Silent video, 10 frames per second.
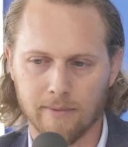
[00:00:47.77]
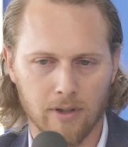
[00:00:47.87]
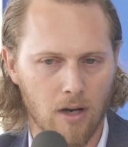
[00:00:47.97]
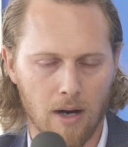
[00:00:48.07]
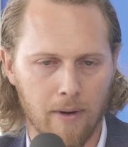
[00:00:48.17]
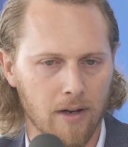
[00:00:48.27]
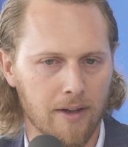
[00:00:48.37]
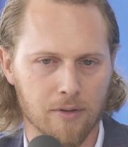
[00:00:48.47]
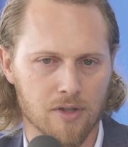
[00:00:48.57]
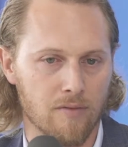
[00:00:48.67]
unbundled
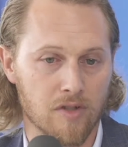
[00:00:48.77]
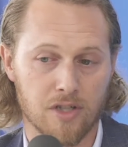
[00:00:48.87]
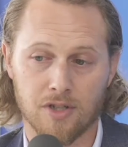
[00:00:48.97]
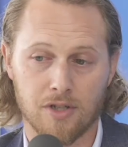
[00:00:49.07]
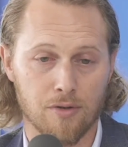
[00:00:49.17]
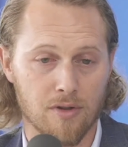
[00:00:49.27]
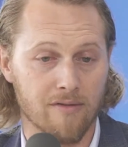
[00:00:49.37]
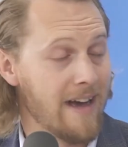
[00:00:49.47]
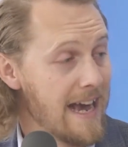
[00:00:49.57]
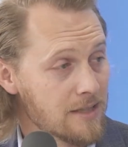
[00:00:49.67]
legal services to the
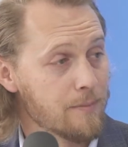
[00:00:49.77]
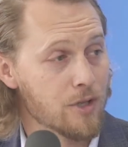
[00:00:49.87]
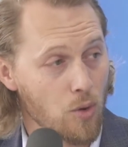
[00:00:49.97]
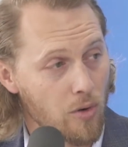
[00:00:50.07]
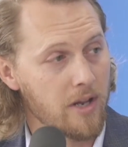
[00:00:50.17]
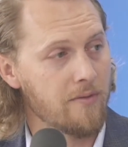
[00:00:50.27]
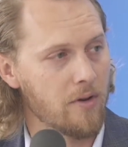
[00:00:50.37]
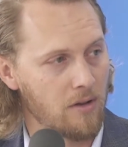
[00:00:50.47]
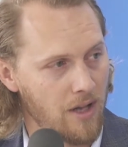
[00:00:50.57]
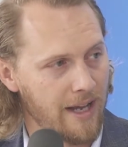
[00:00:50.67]
vast majority of
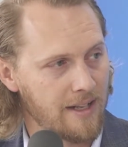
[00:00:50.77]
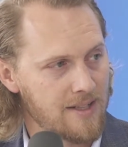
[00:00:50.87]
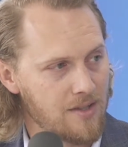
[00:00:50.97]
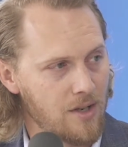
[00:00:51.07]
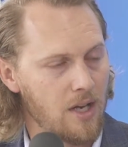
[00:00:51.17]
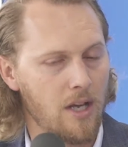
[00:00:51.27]
your clients,